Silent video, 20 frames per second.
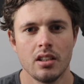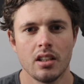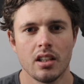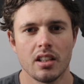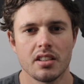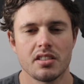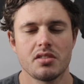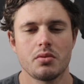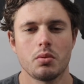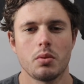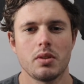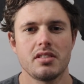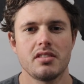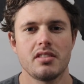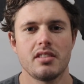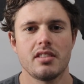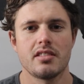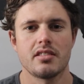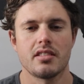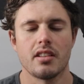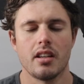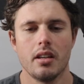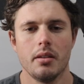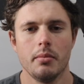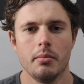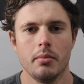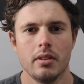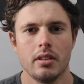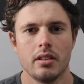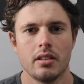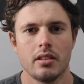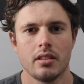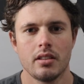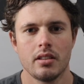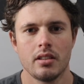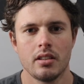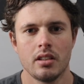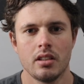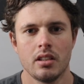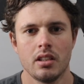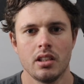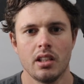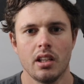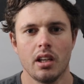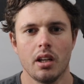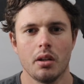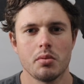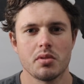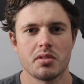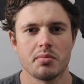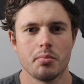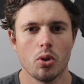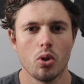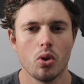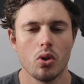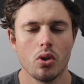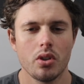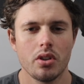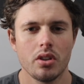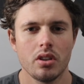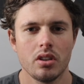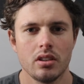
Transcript: I just wasn't the same. I was bored.